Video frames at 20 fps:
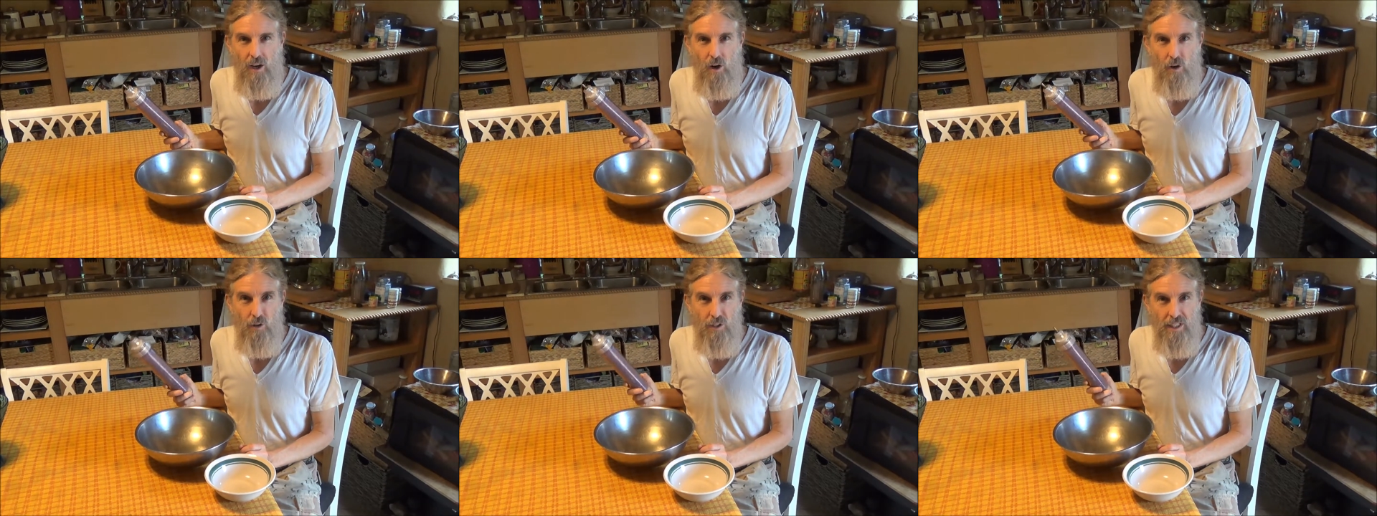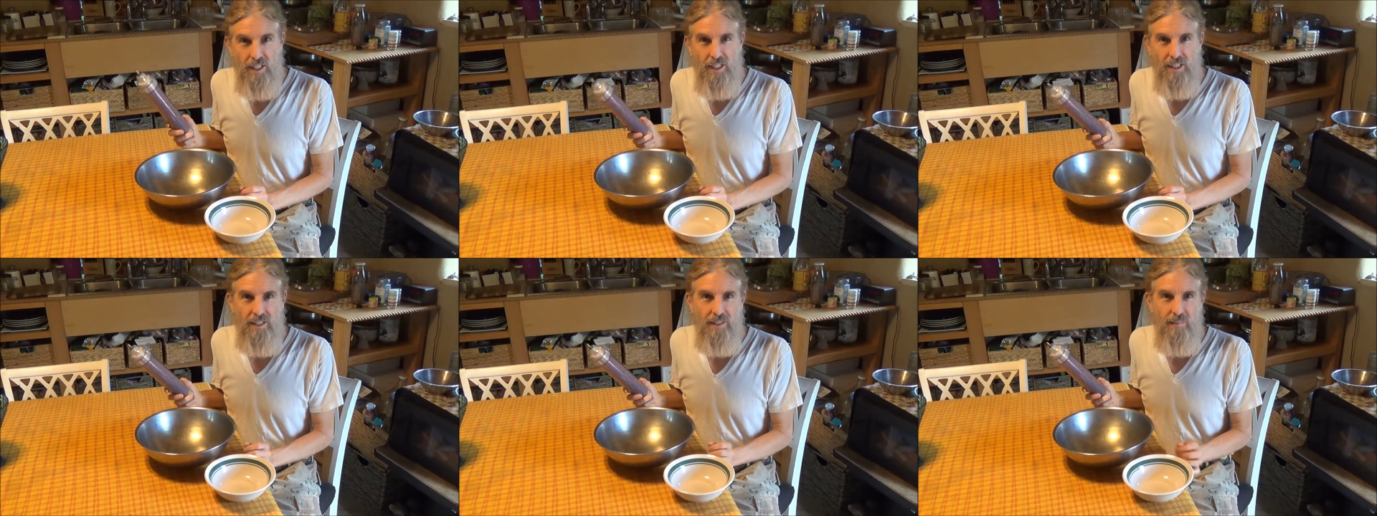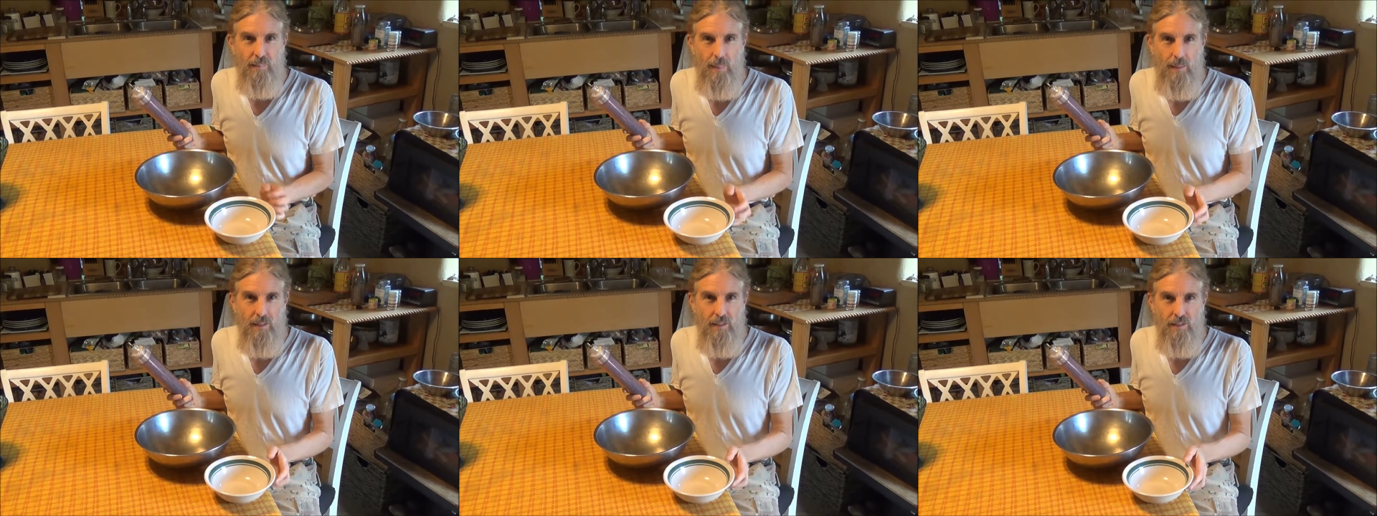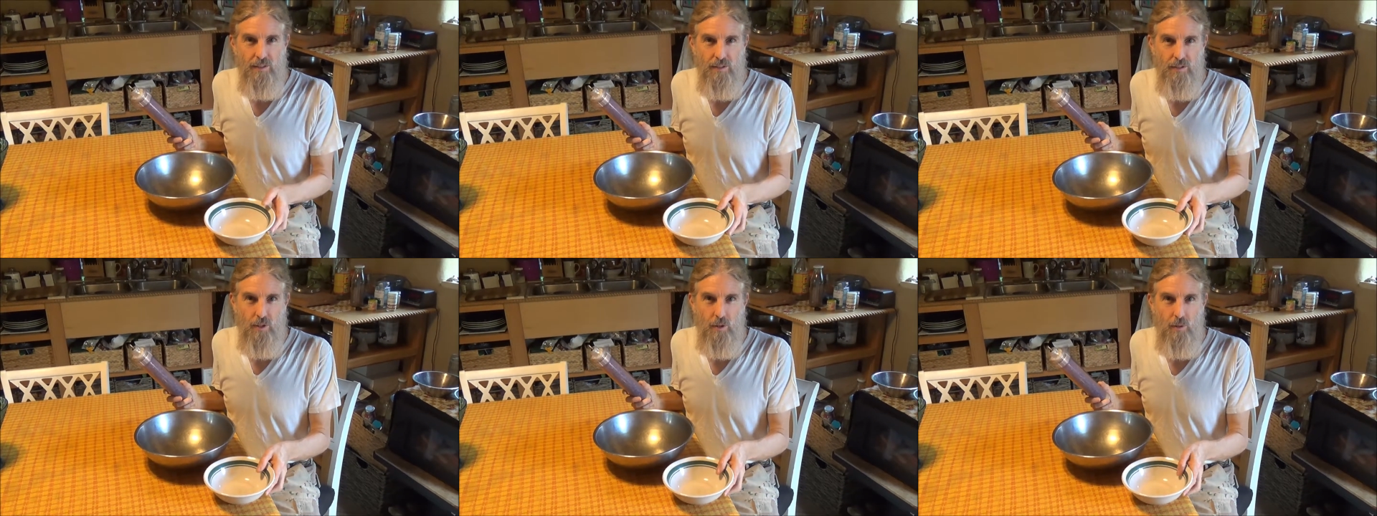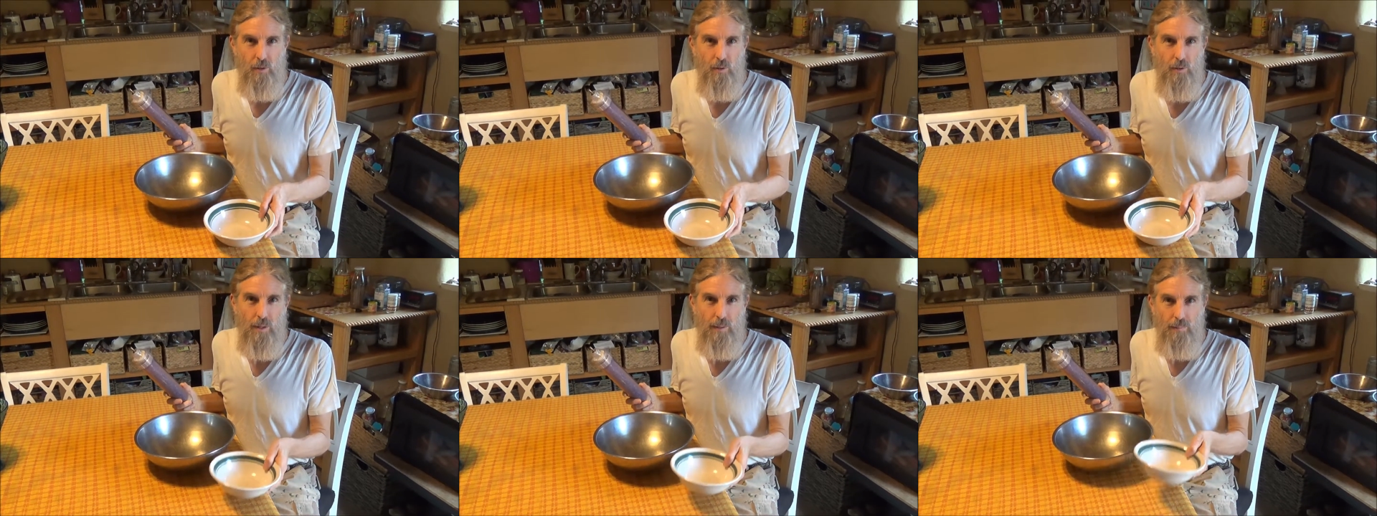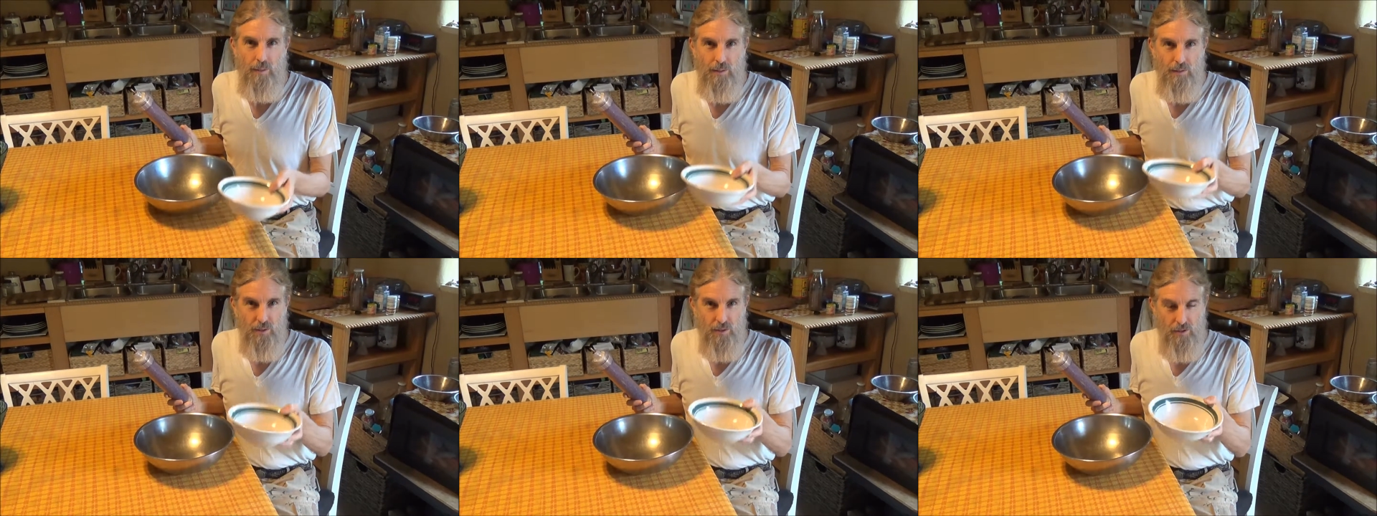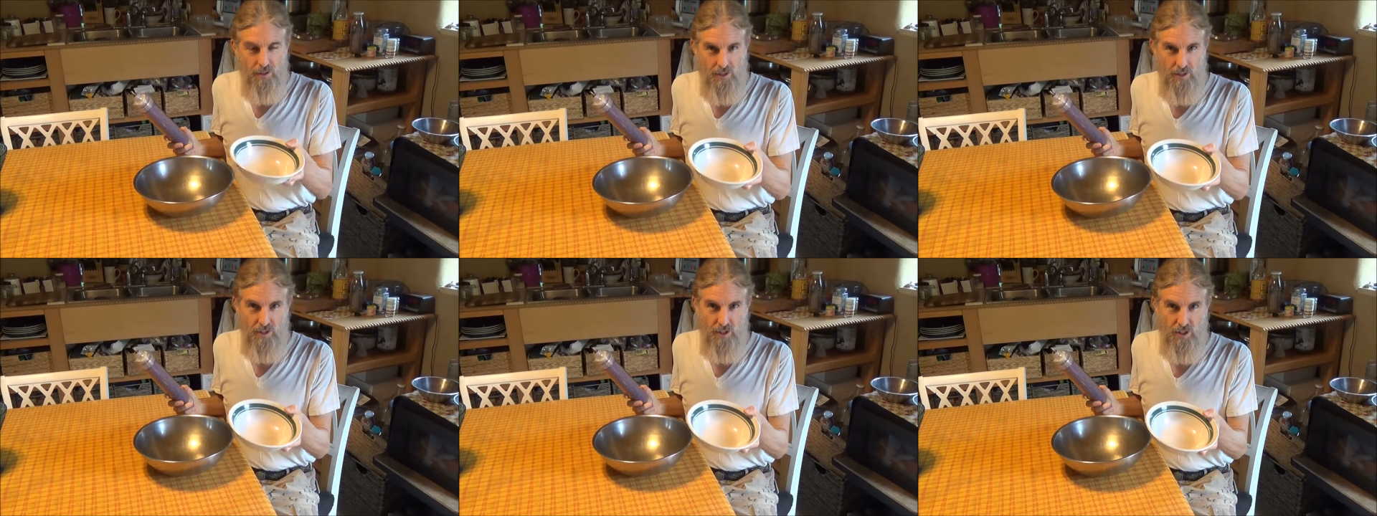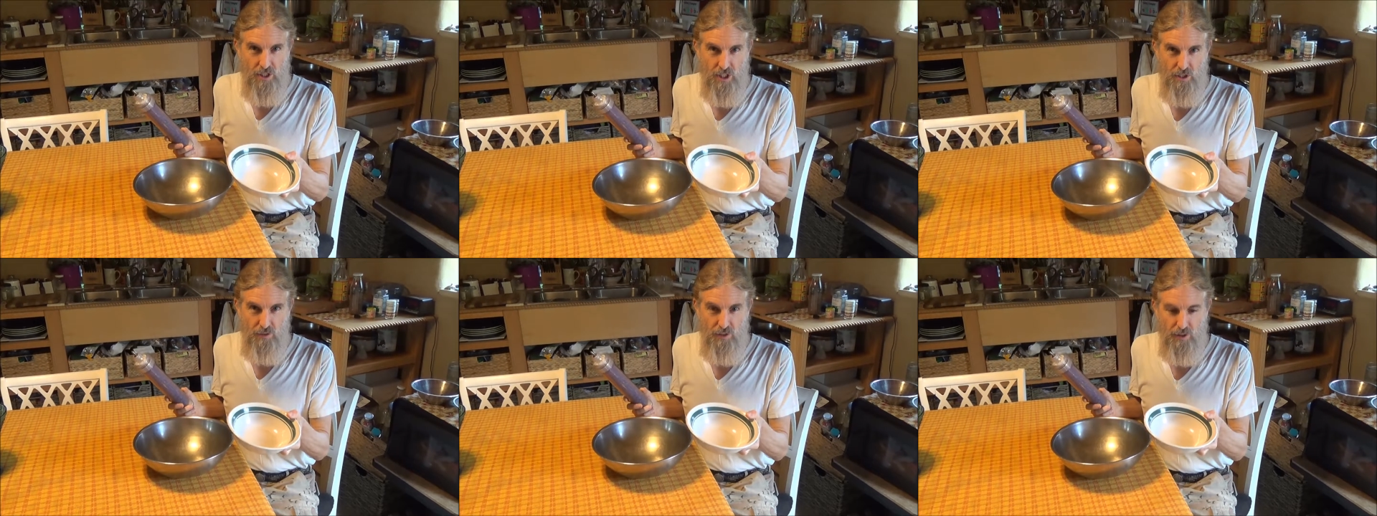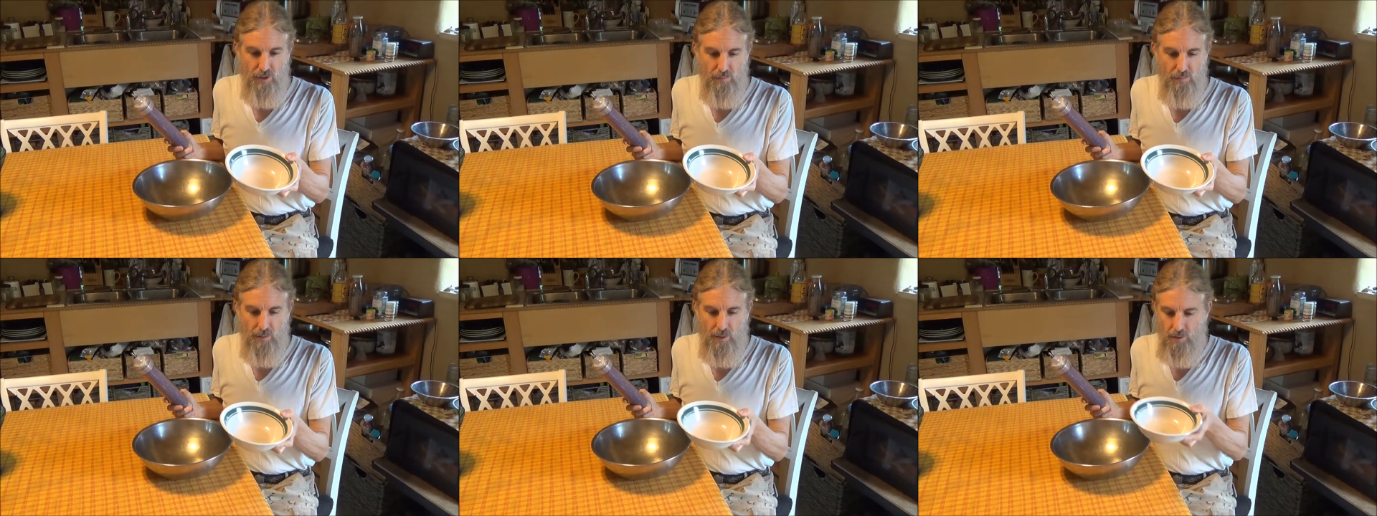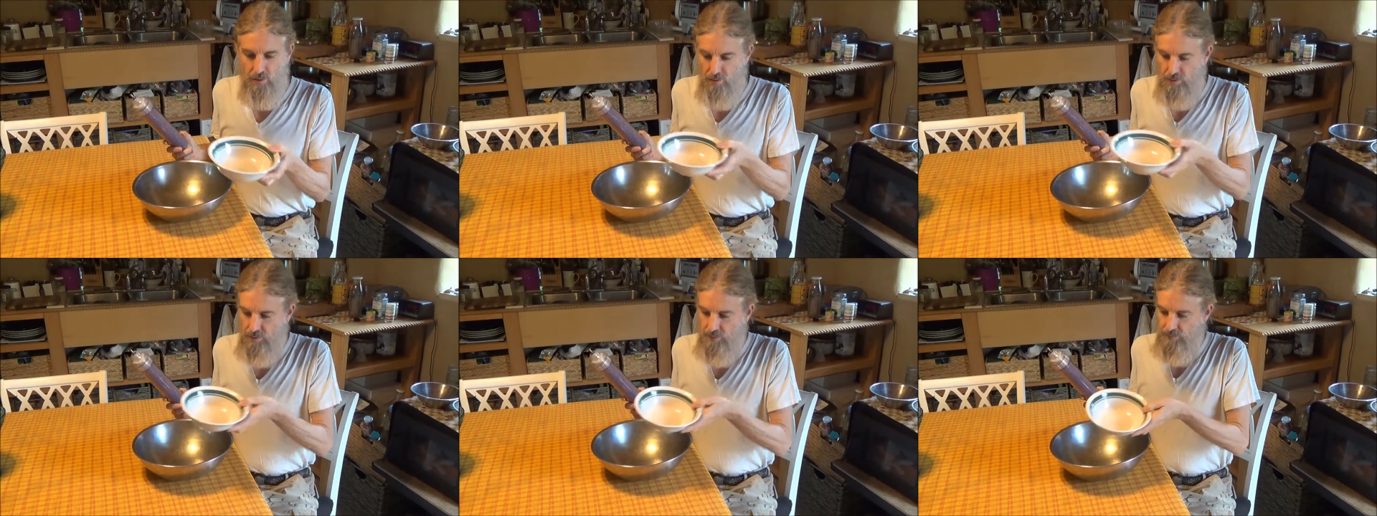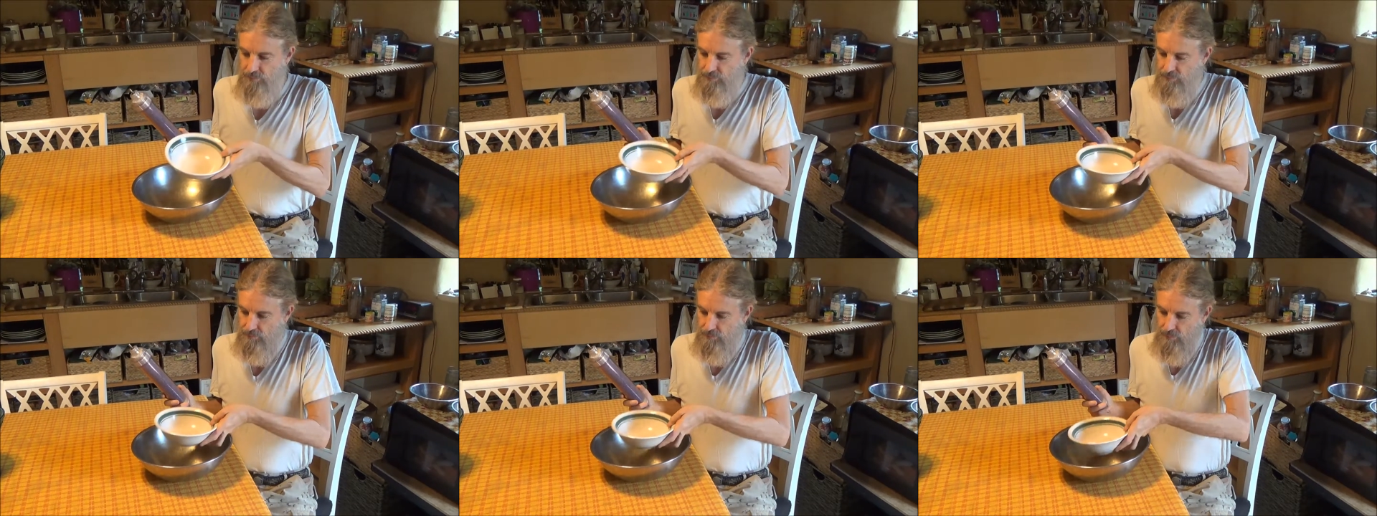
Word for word: Okay, so I'm going to use this cereal bowl,